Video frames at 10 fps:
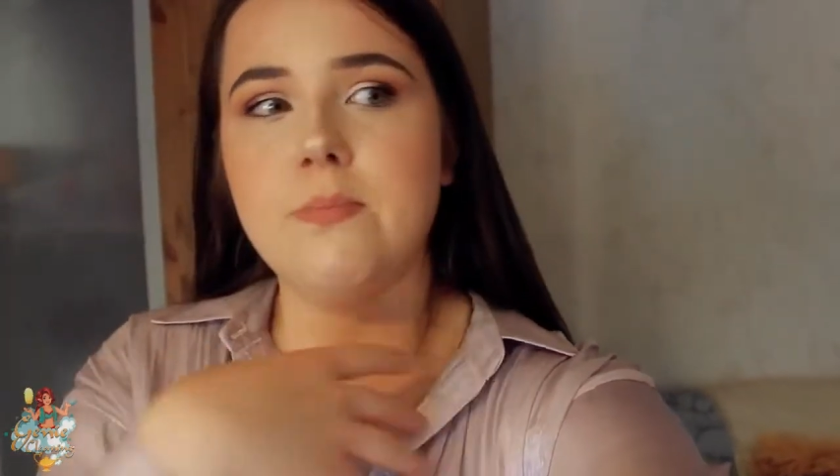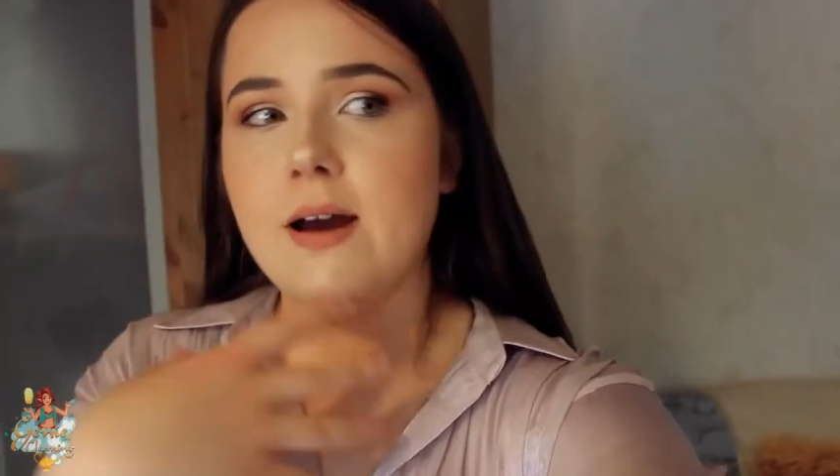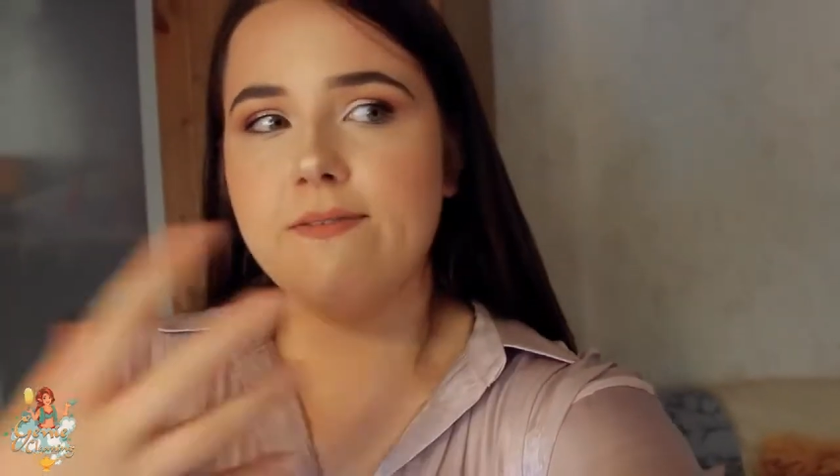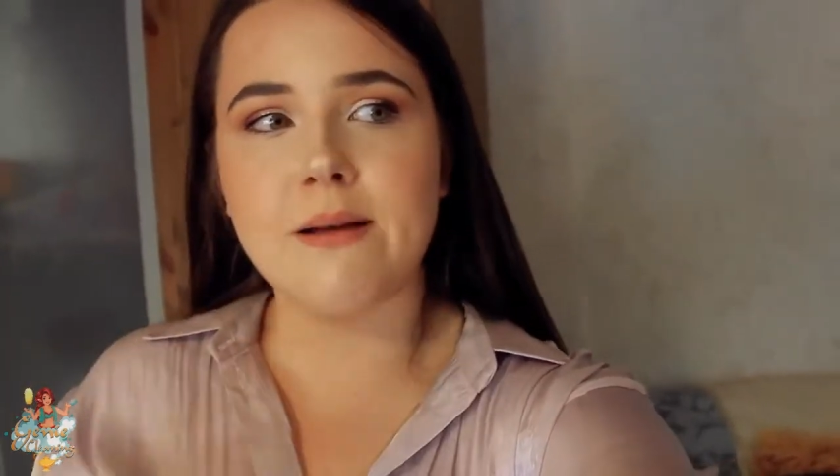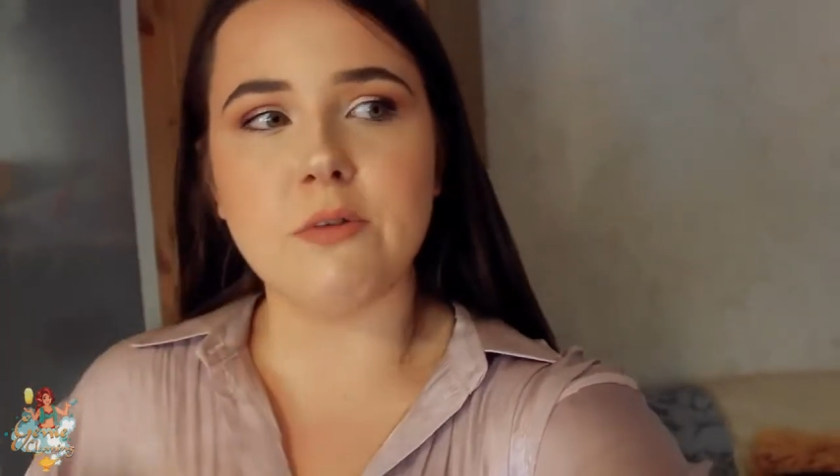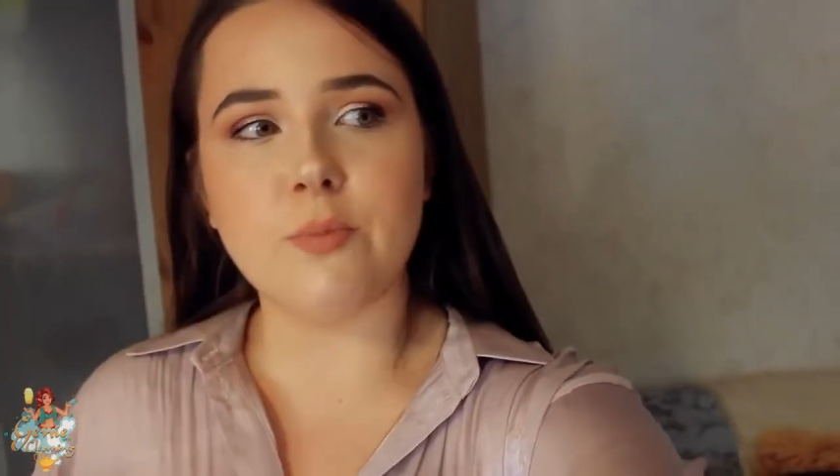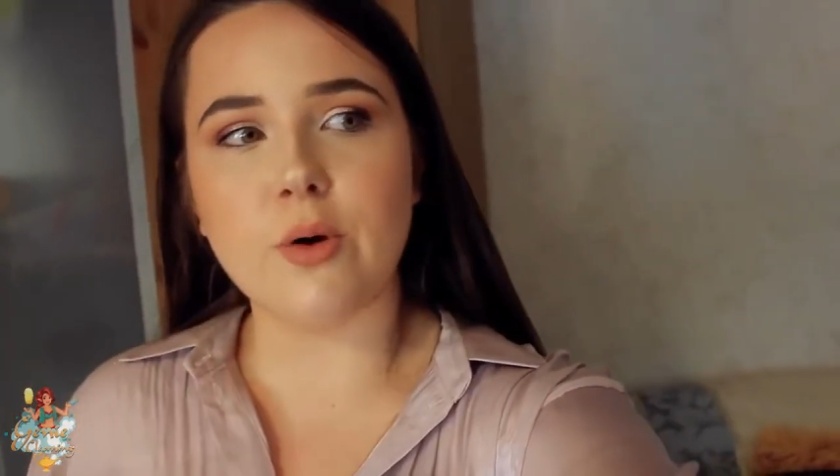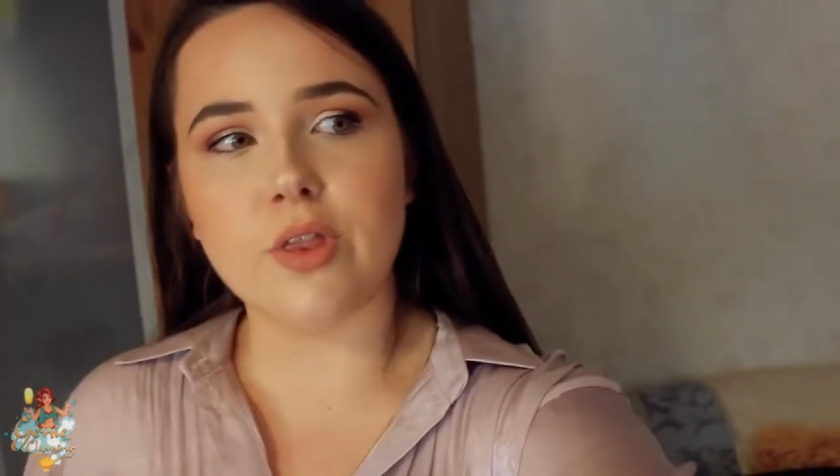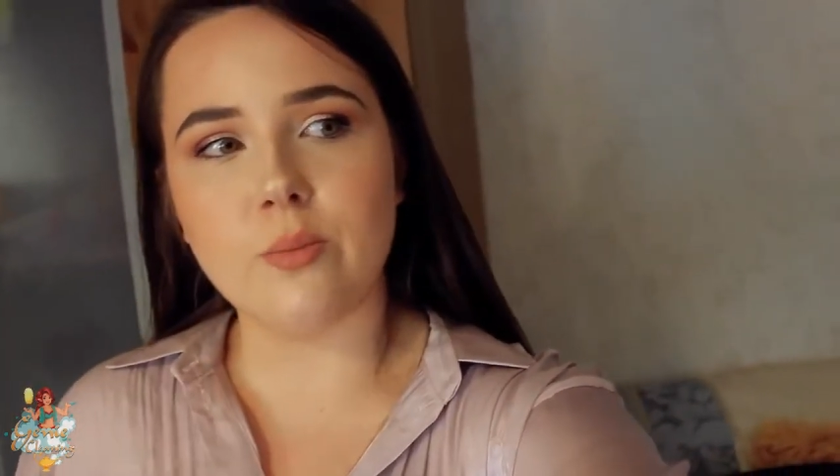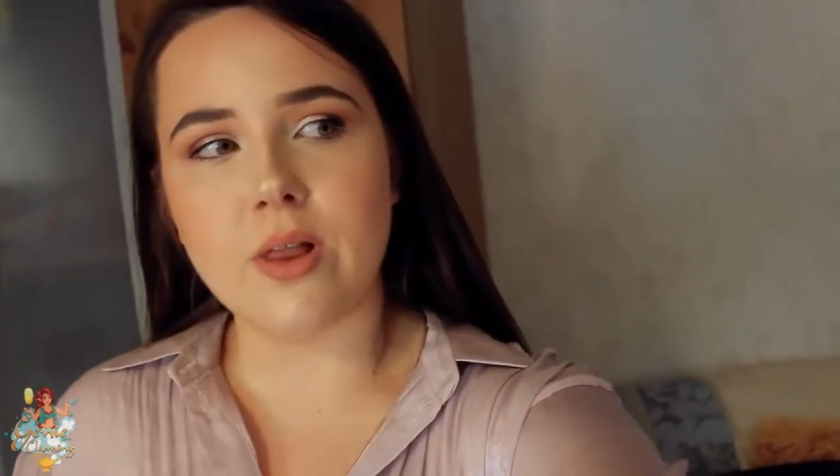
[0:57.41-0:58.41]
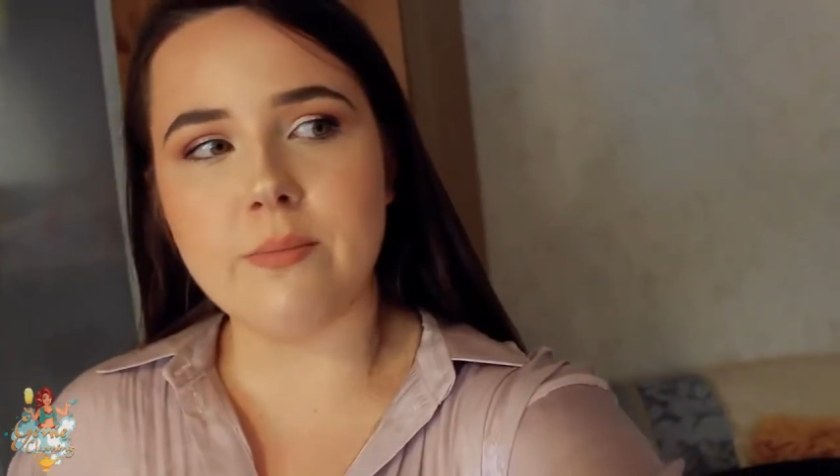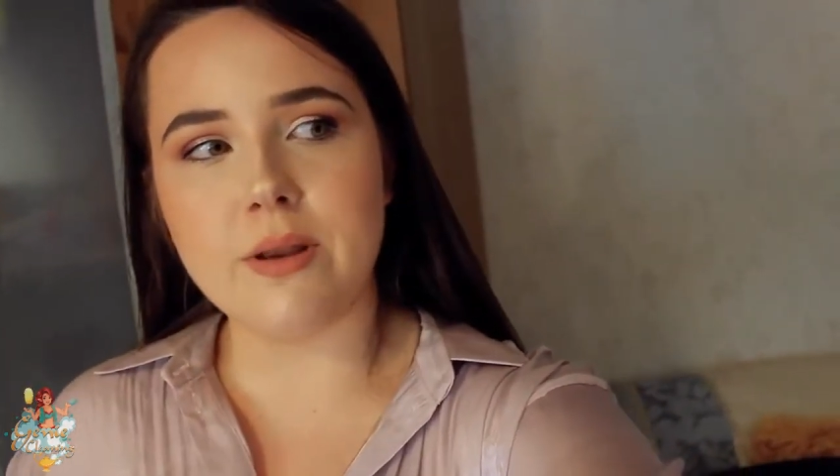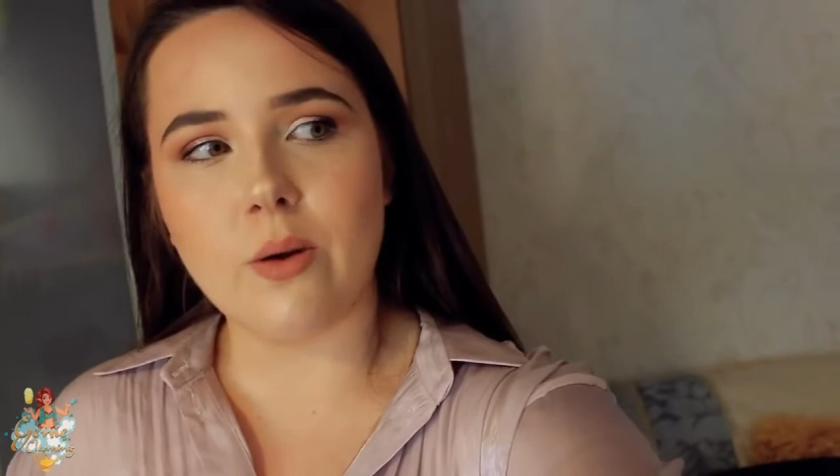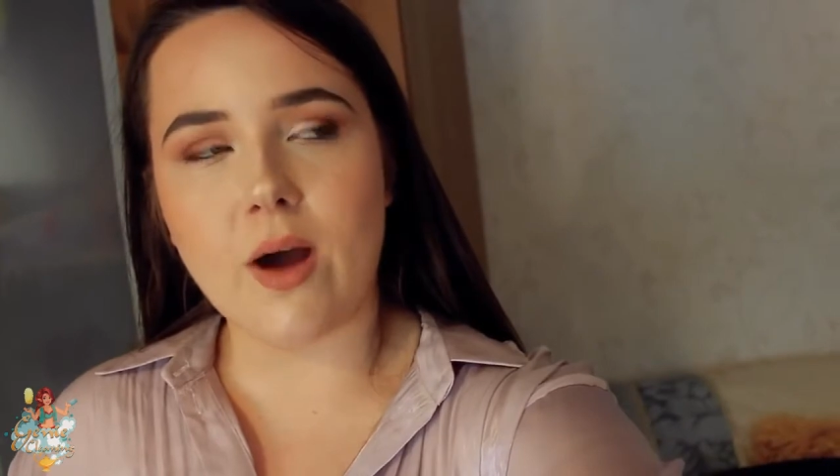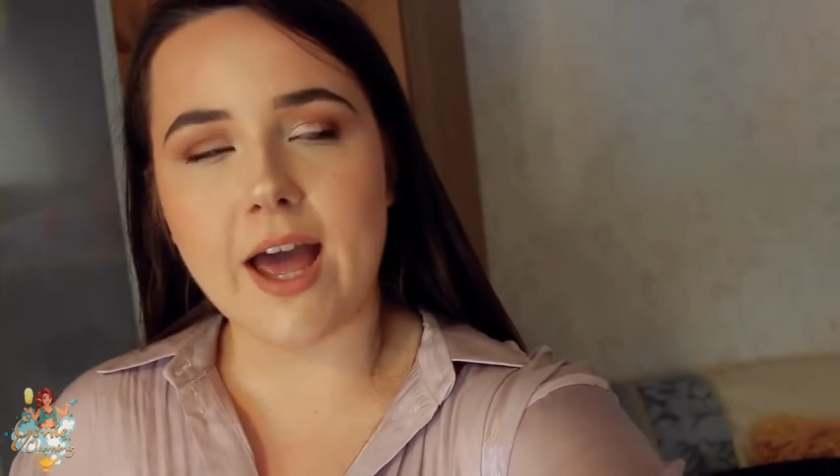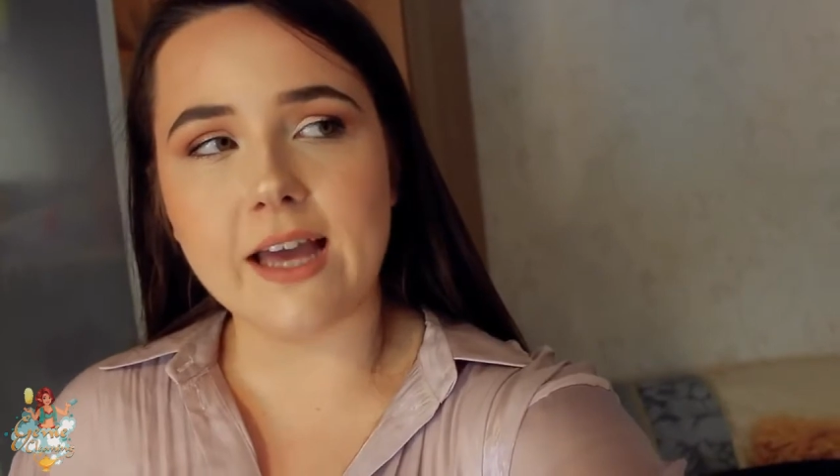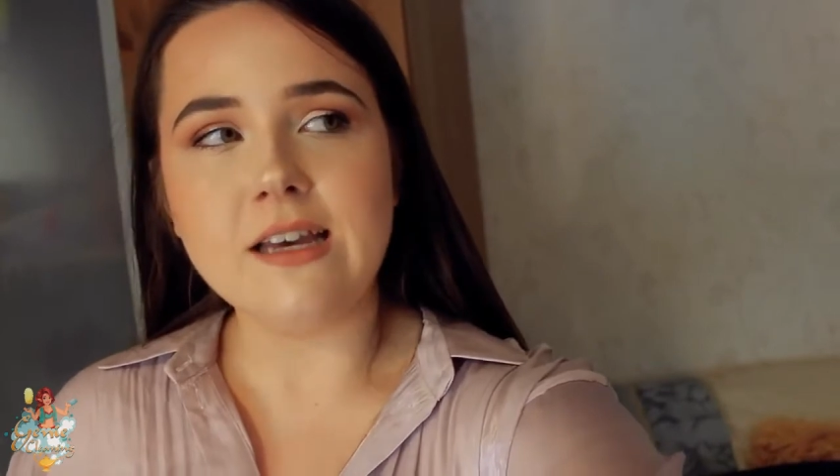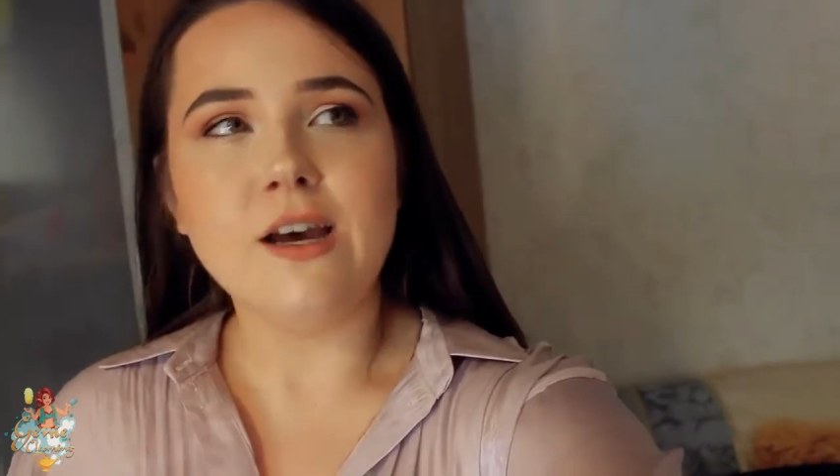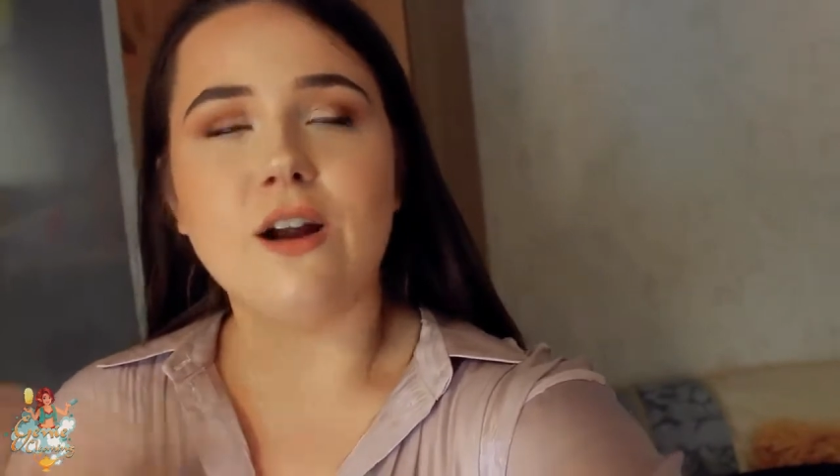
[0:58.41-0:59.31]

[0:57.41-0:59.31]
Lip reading: my family bought them while I've been away.